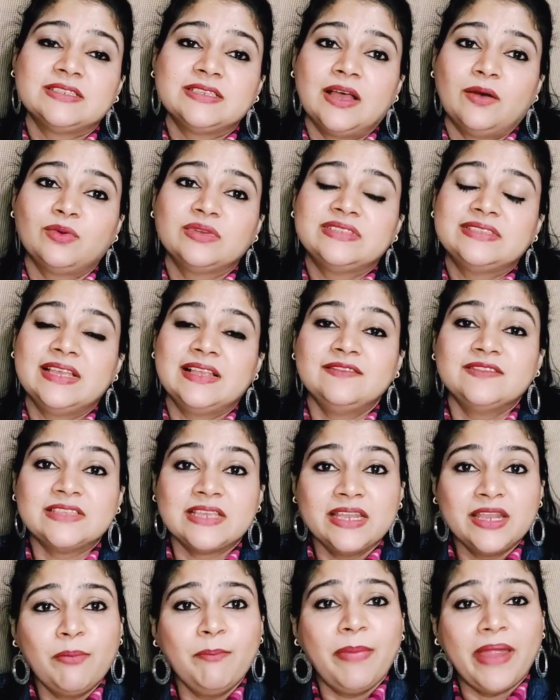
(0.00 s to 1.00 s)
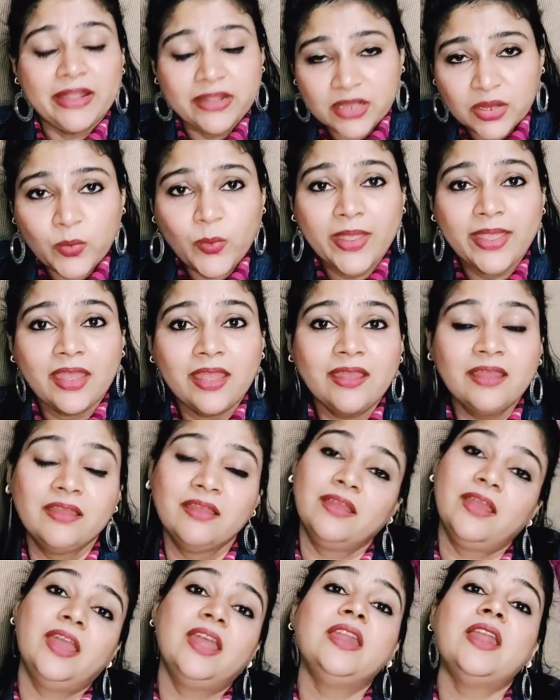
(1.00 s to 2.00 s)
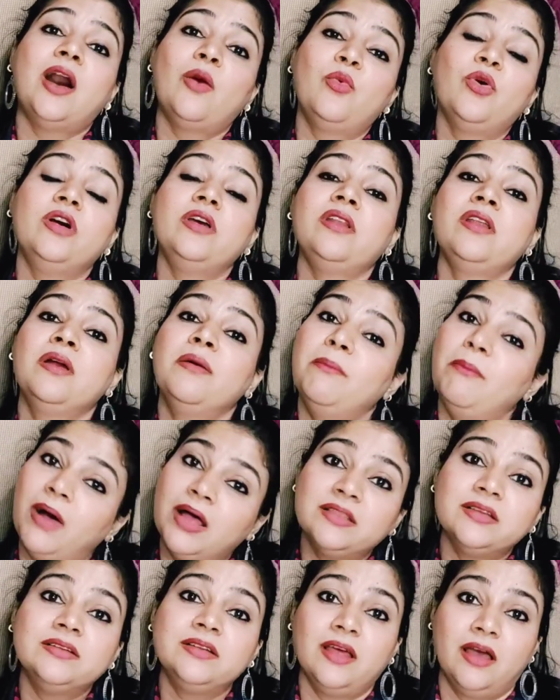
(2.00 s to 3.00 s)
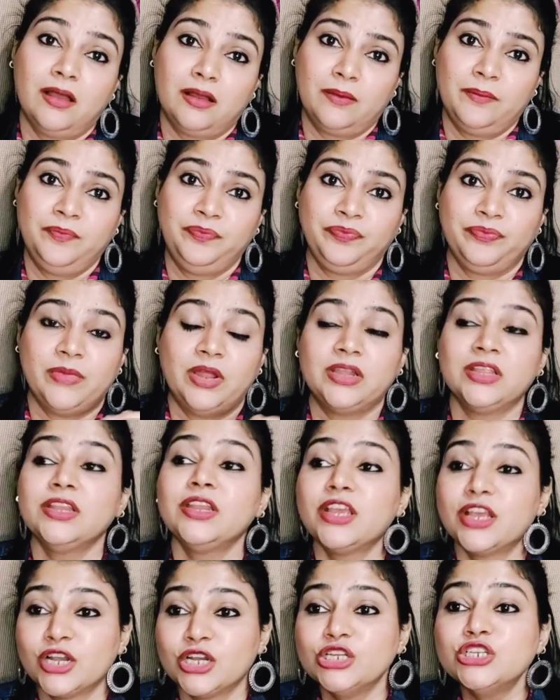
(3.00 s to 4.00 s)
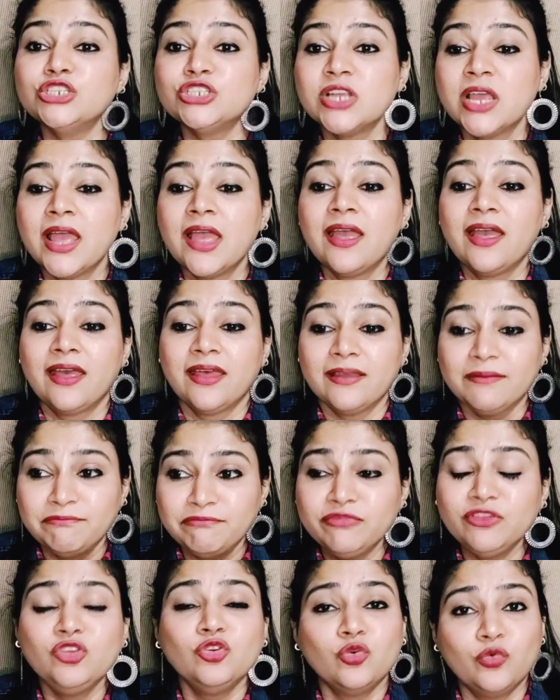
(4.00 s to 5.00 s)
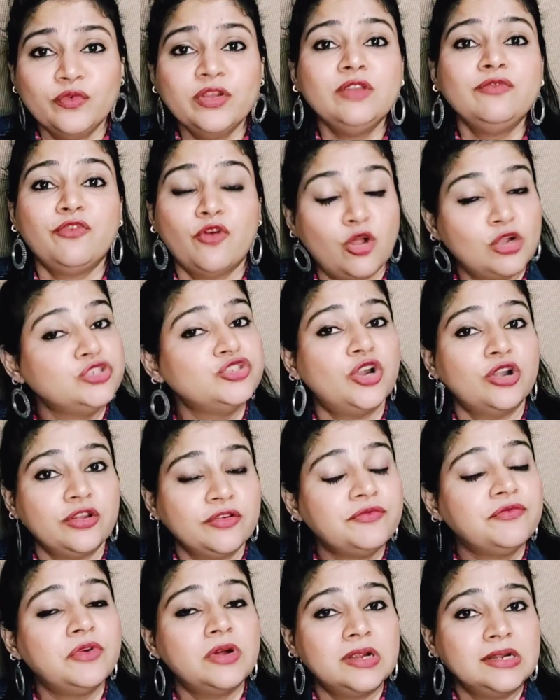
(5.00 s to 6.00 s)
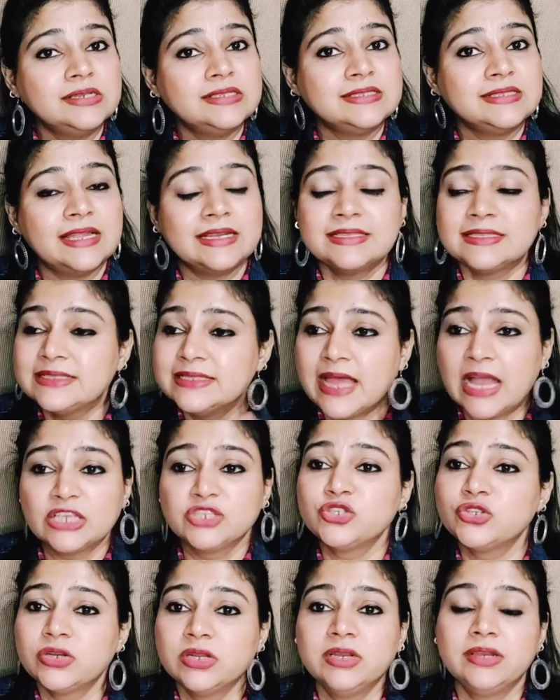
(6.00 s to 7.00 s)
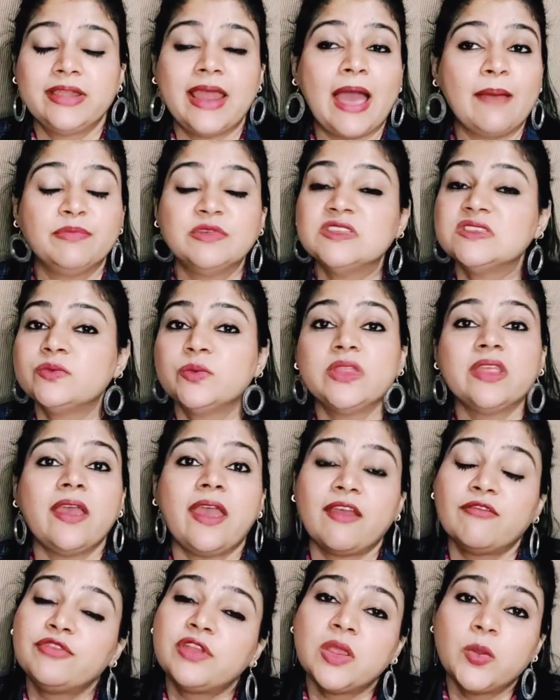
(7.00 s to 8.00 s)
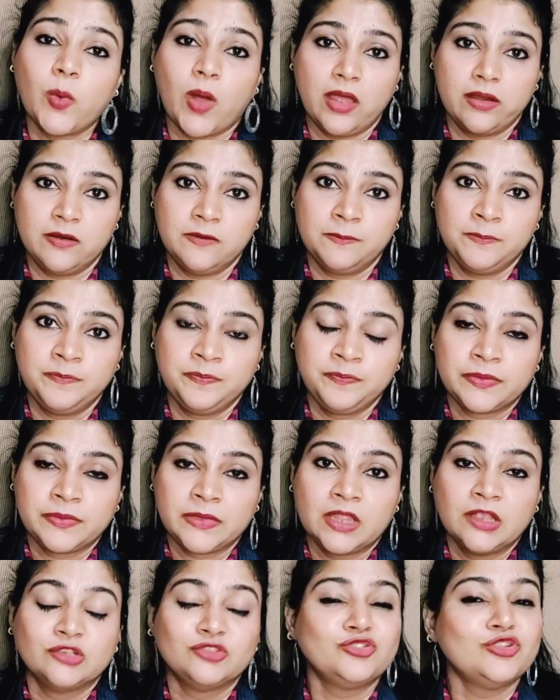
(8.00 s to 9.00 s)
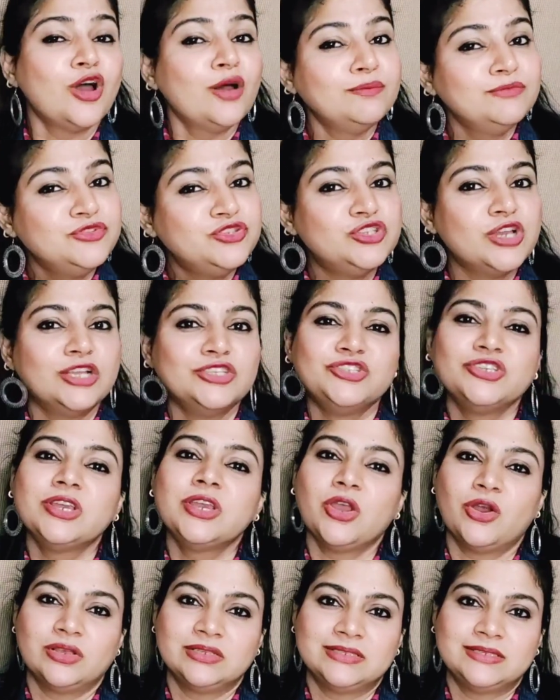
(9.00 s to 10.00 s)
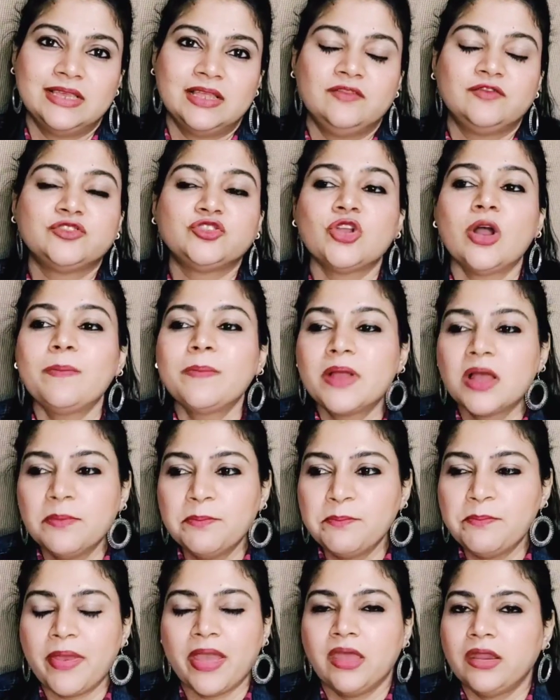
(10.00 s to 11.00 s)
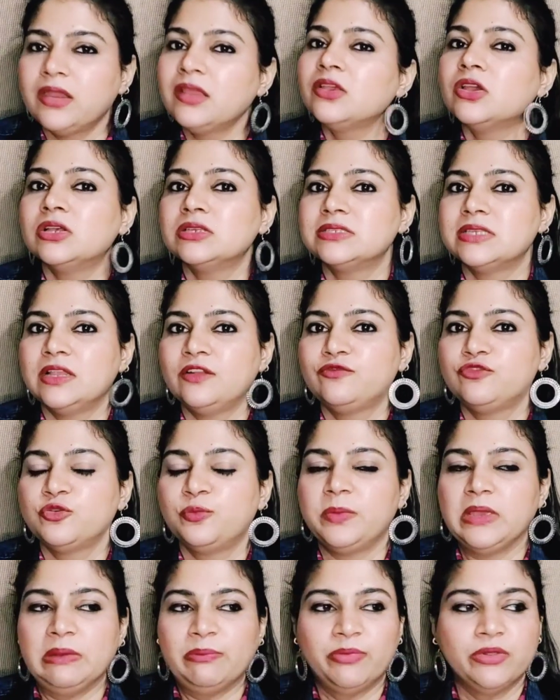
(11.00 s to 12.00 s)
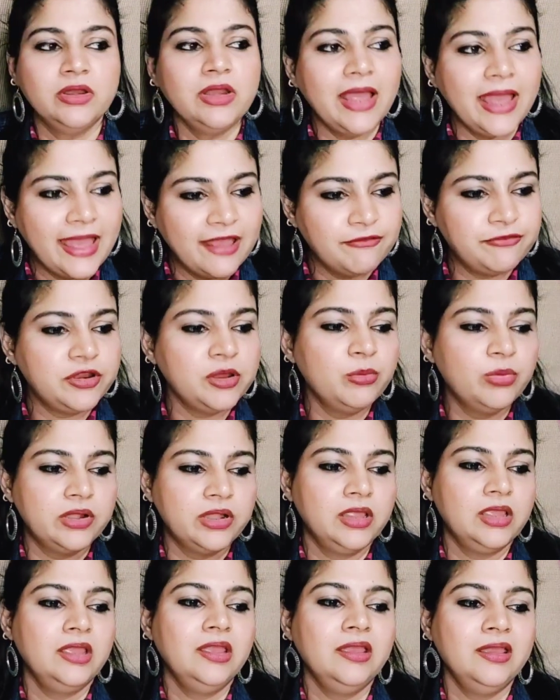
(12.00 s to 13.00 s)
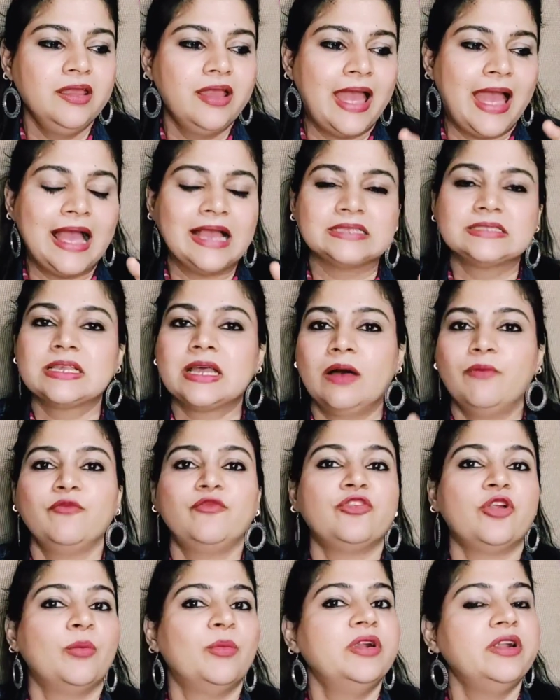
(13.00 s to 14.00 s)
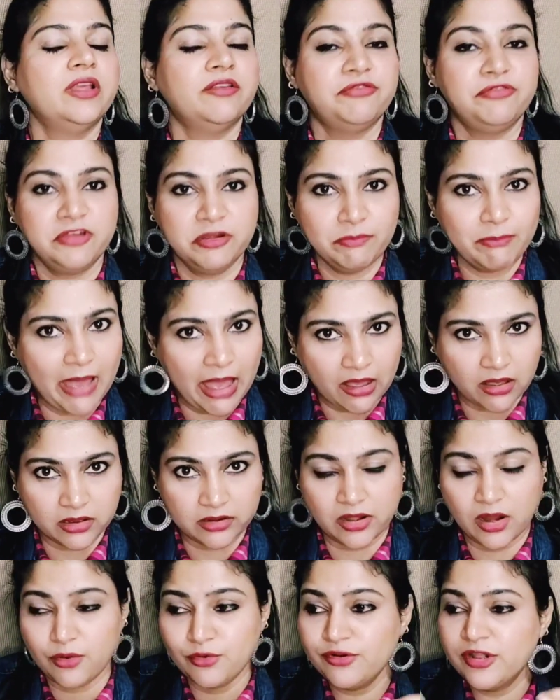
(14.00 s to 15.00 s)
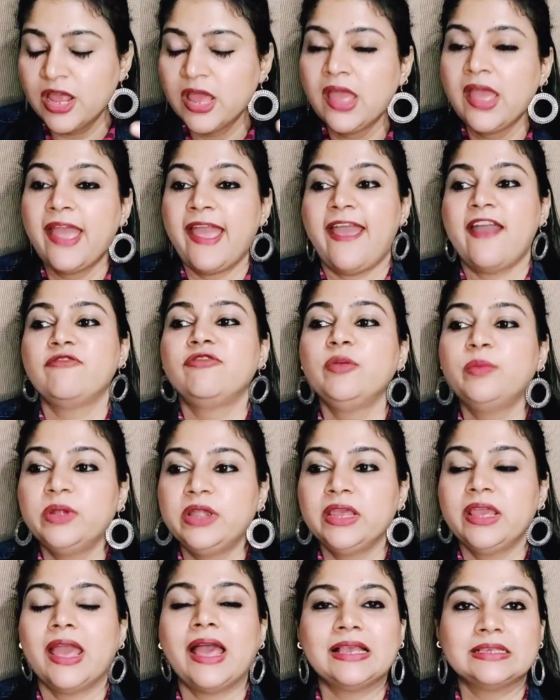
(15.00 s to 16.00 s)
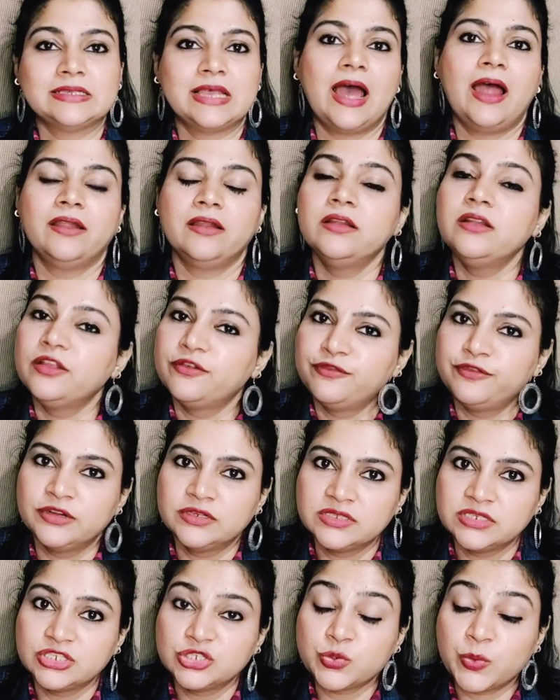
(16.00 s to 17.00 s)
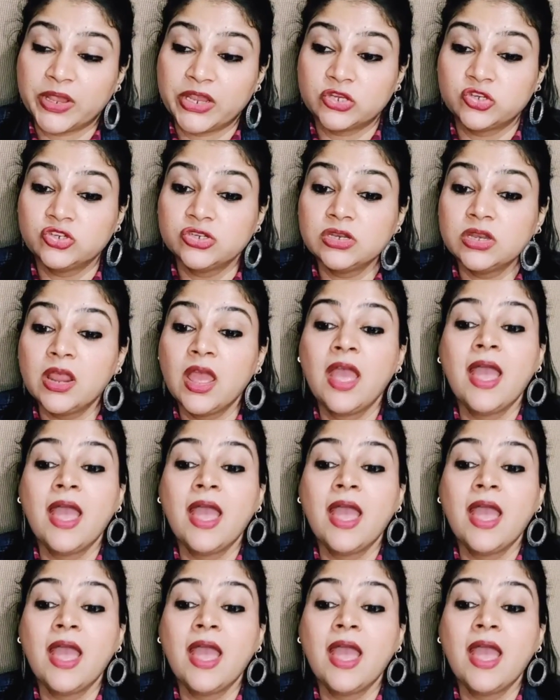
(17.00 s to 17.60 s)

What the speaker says: ourselves in a better way in our mother tongue, but in English you will fall short of words. That's natural. It happens with everyone. Stop judging yourself. Stop comparing yourself to people. Everybody has come from a different background. Everybody has had a different situation.